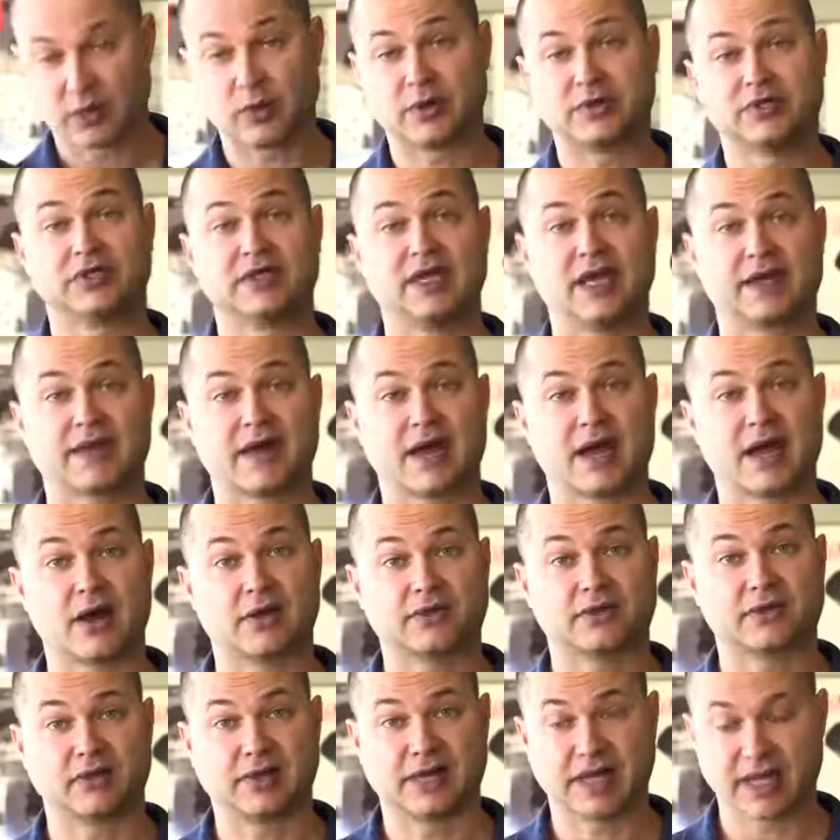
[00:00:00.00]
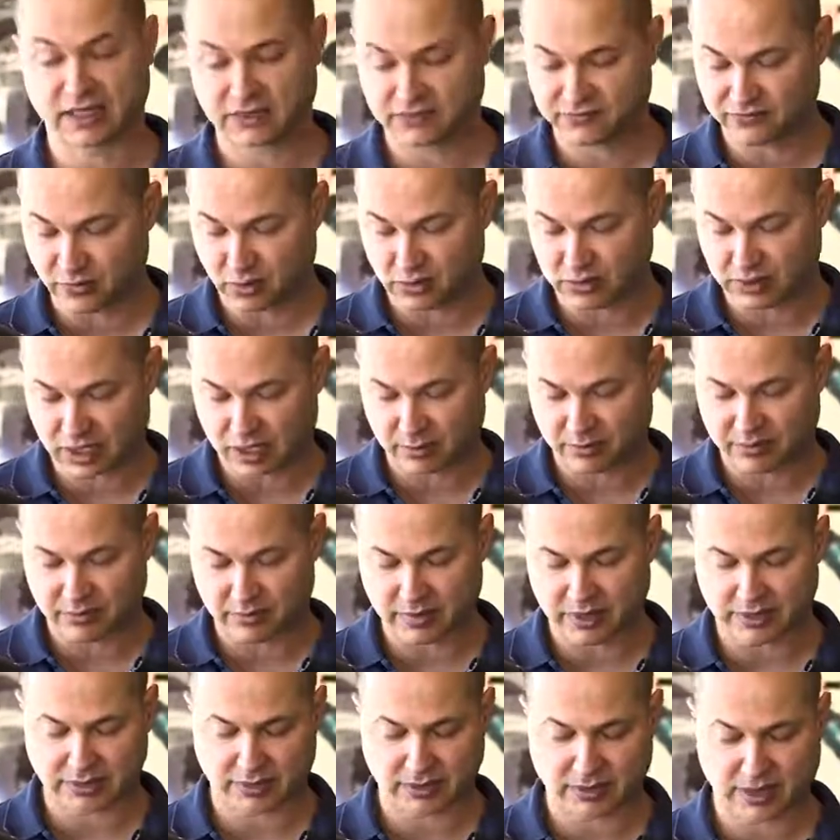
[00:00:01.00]
once you take that out, the legs fold up and
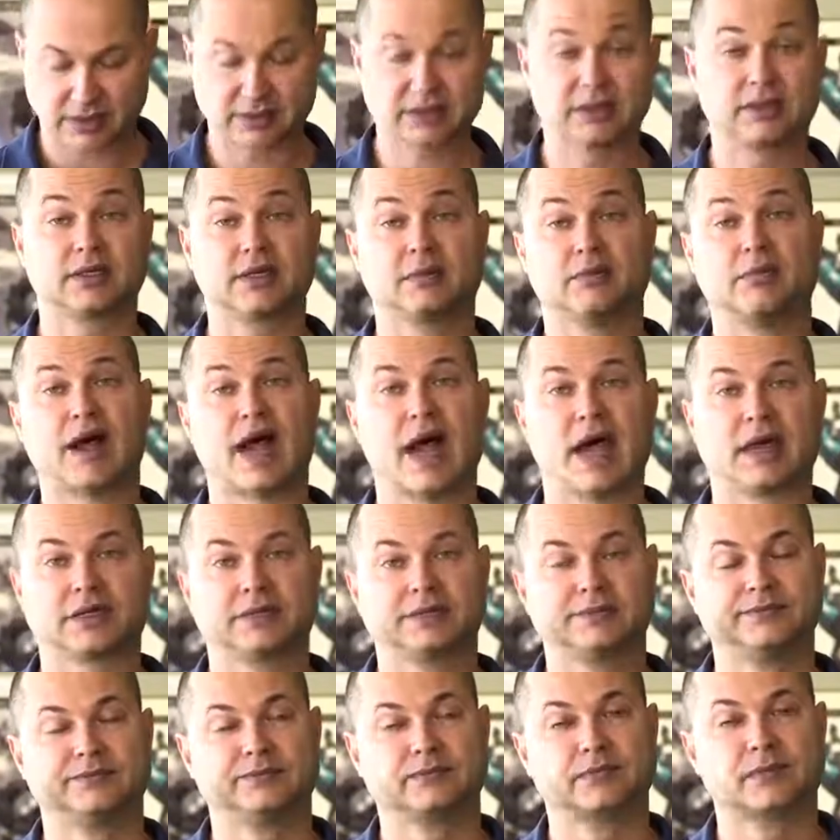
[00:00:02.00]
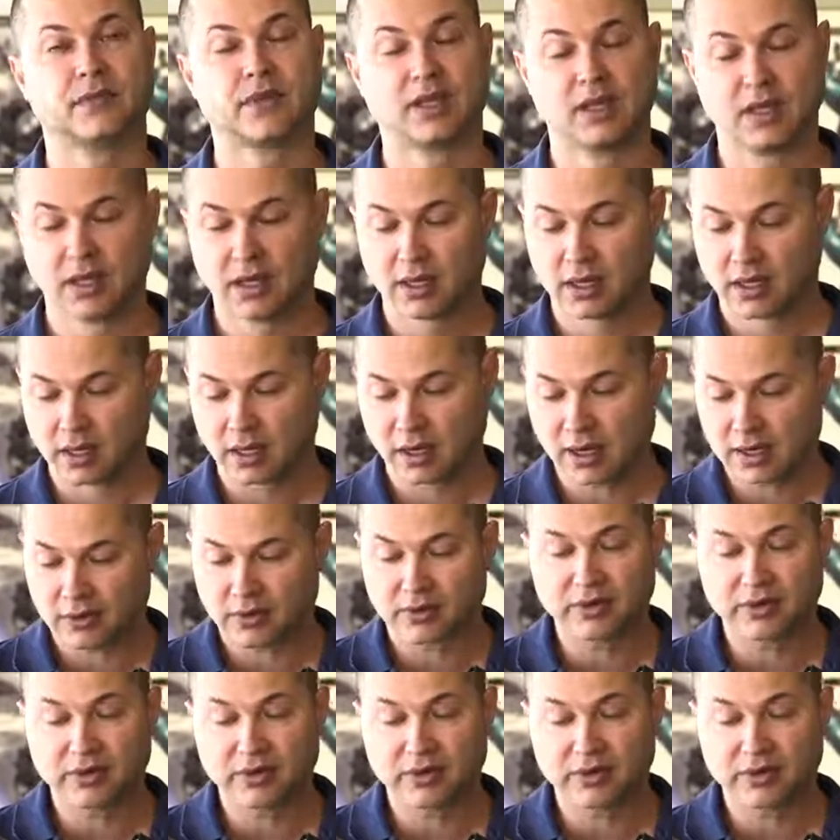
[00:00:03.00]
makes it nice and compact. All right, well